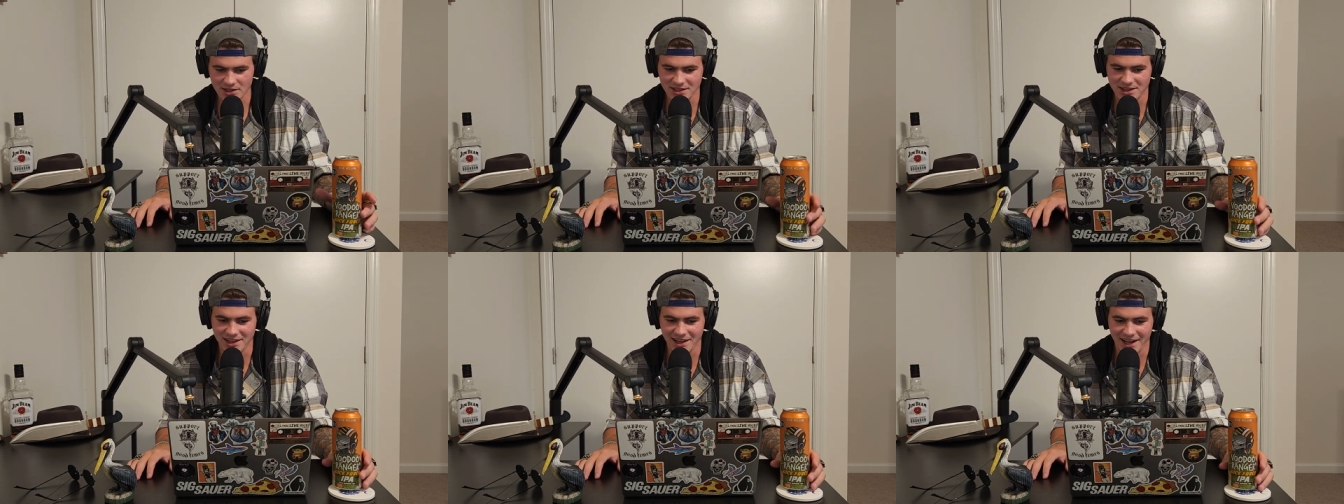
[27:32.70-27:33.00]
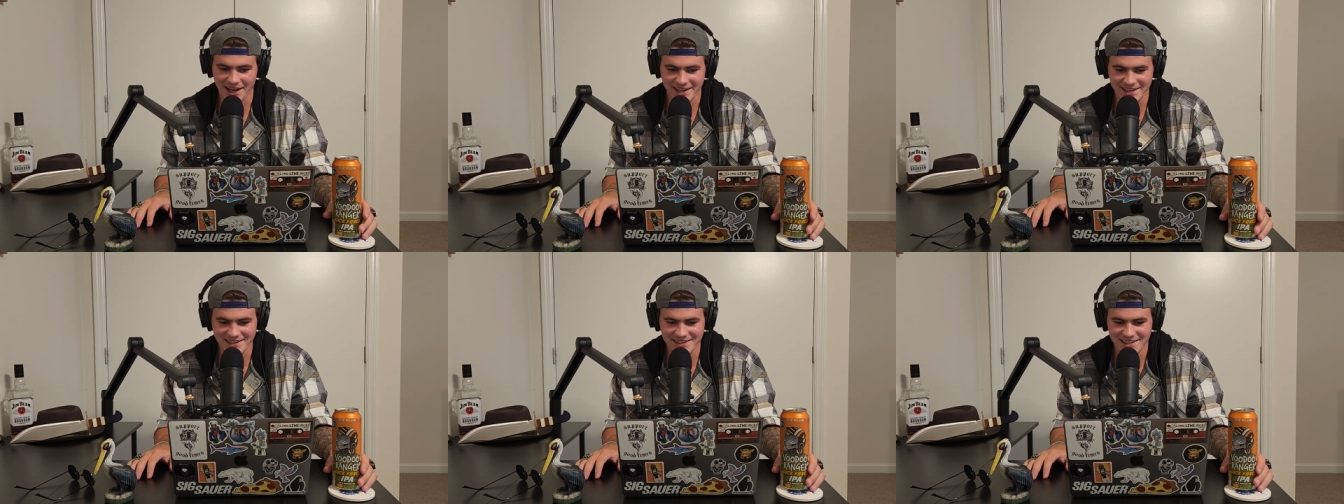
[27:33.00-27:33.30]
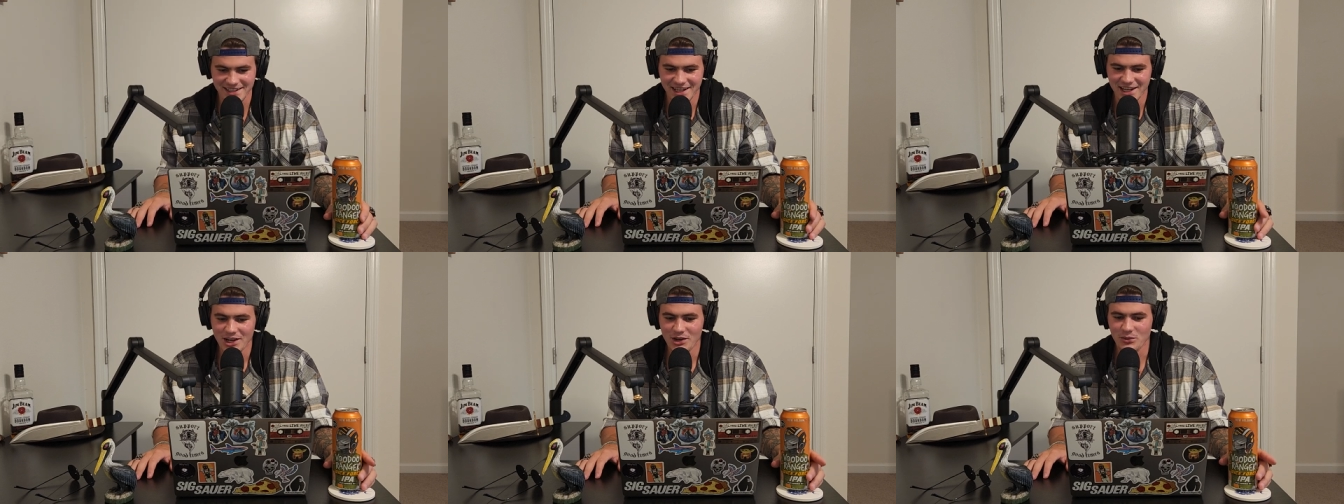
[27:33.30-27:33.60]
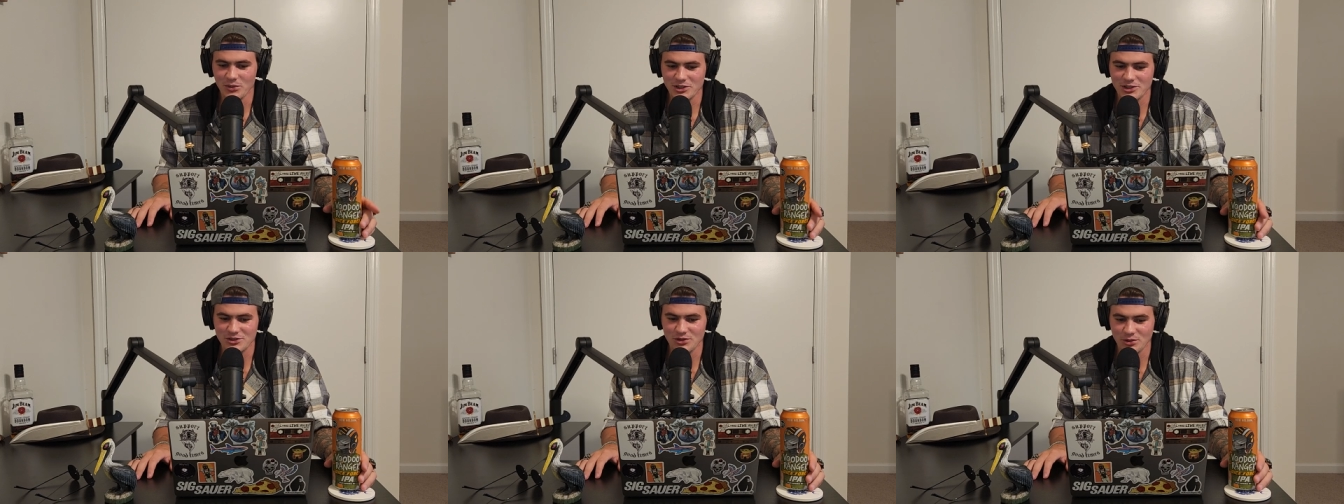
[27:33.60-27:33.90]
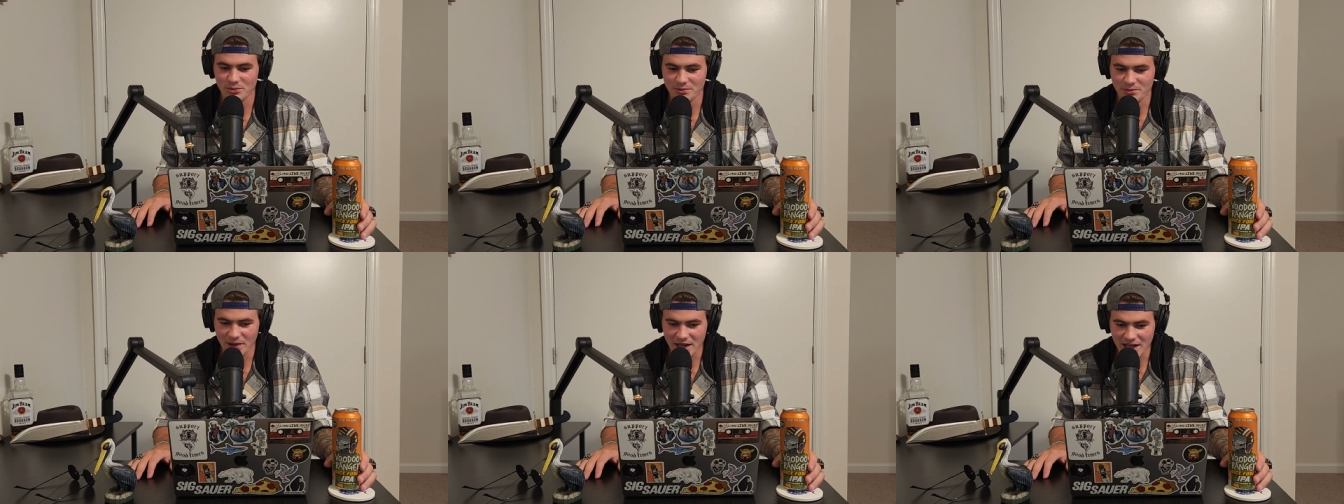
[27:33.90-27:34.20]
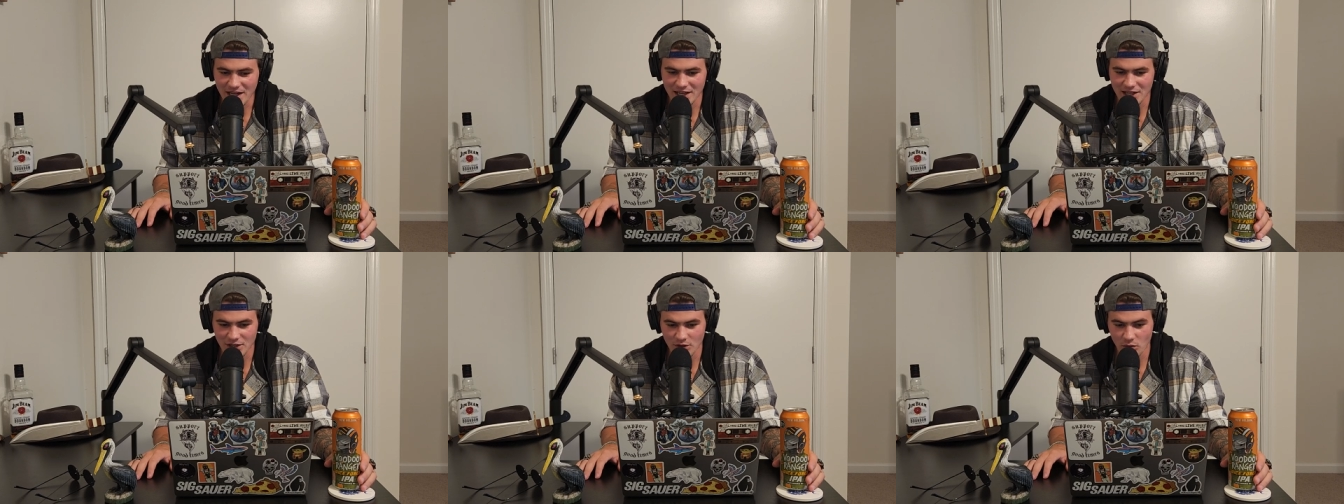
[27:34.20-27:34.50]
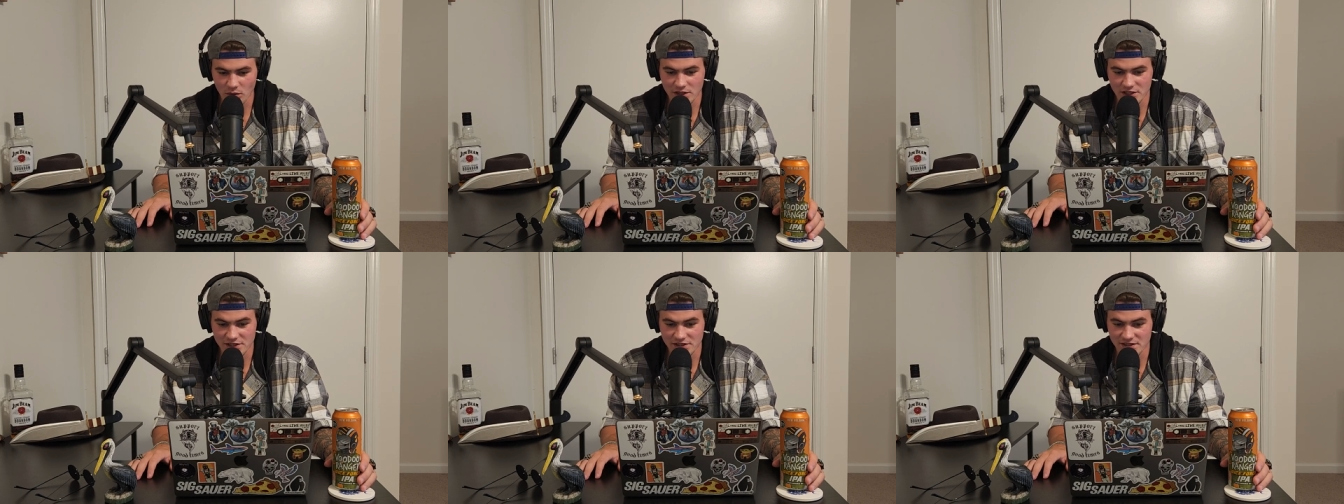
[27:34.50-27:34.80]
lines which will make
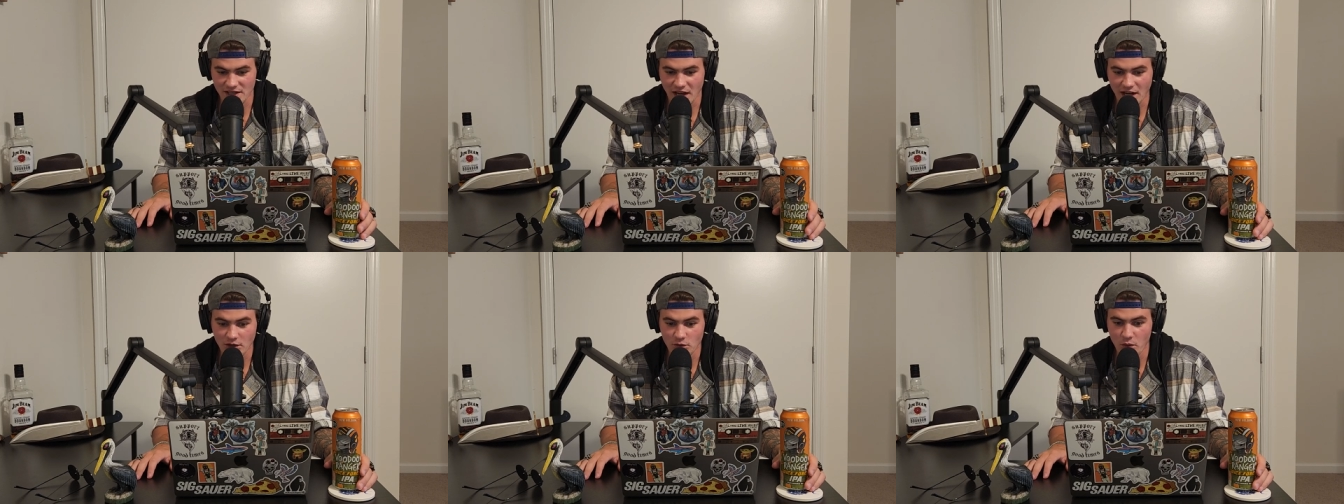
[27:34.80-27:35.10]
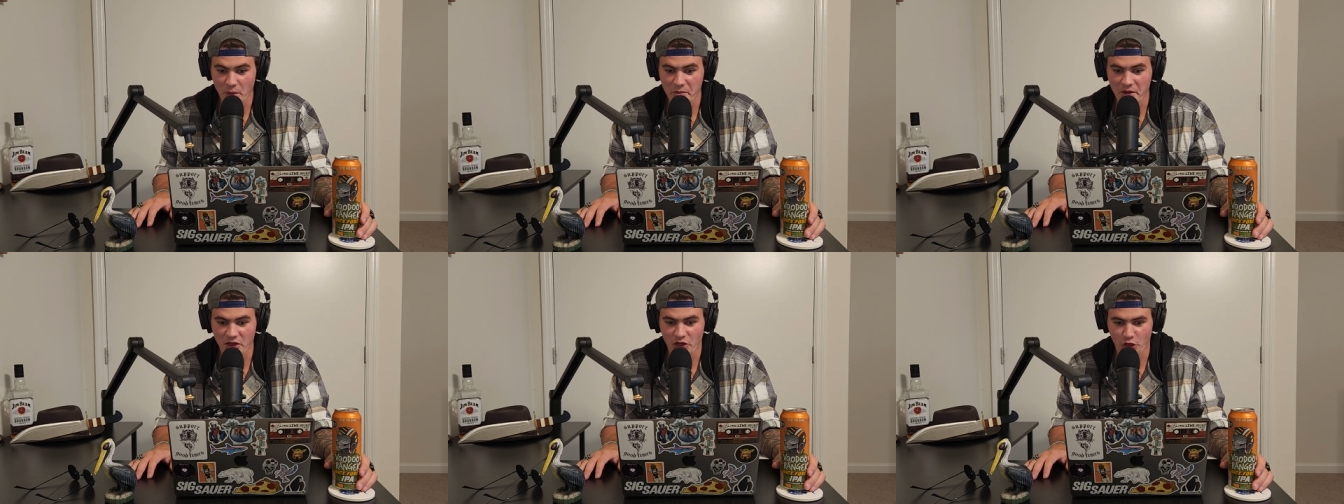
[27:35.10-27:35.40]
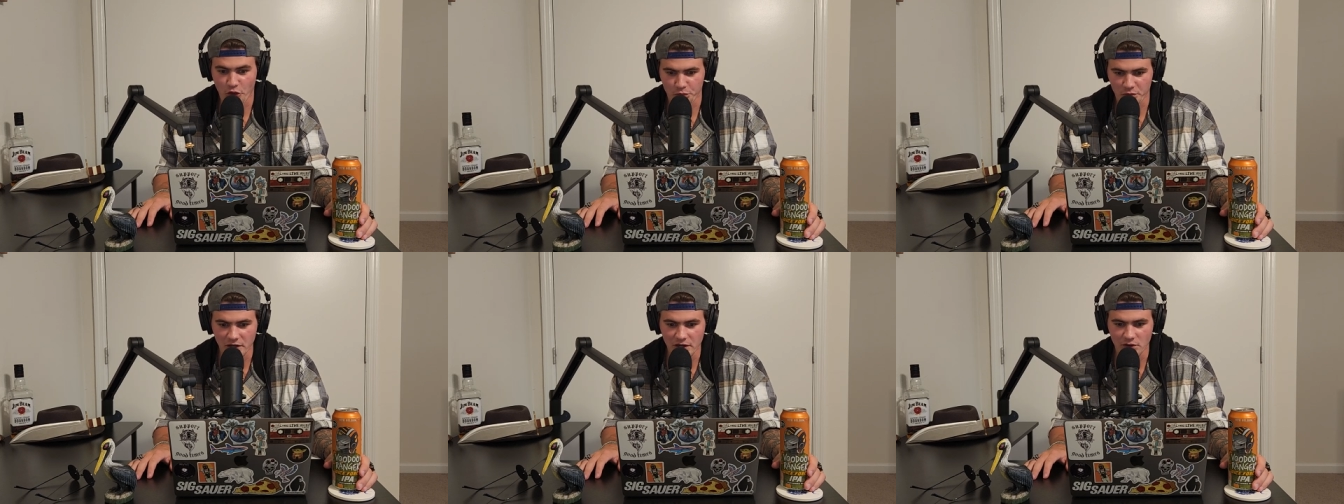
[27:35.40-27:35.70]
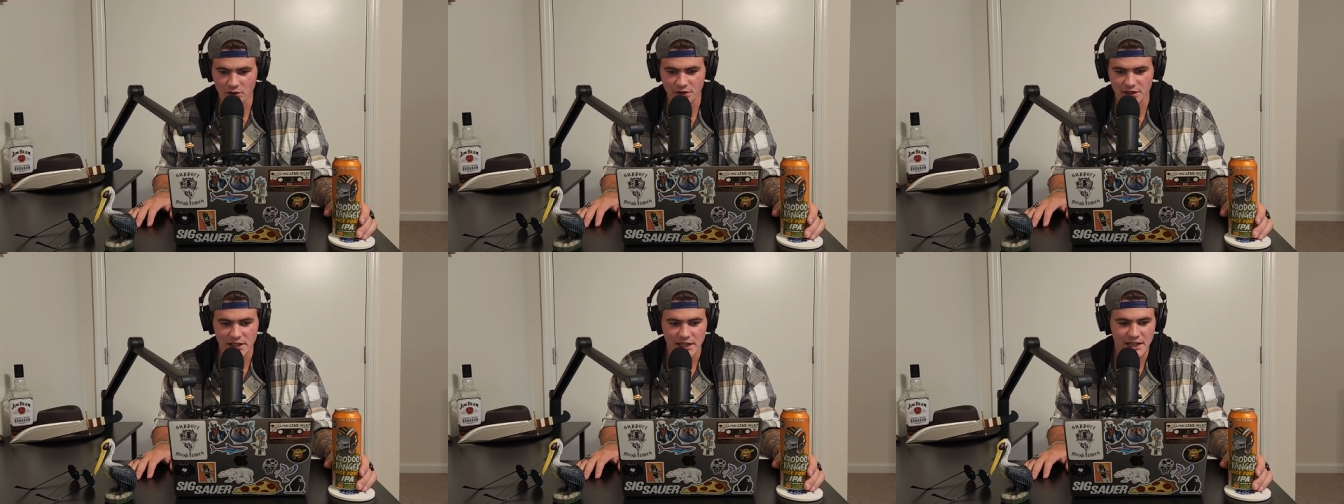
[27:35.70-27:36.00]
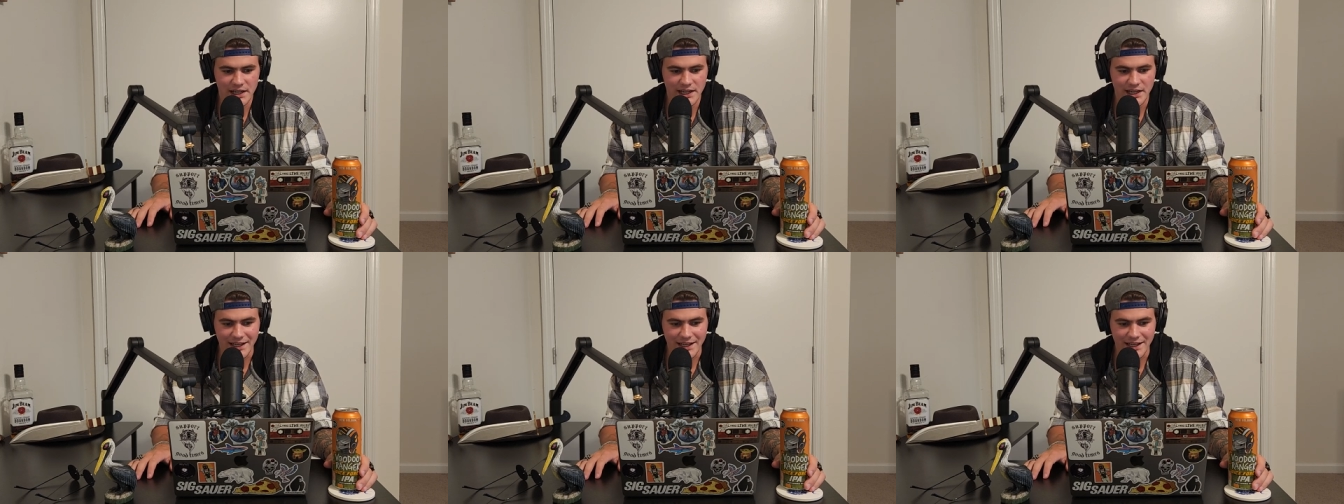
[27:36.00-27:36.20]
your desired women thrilled.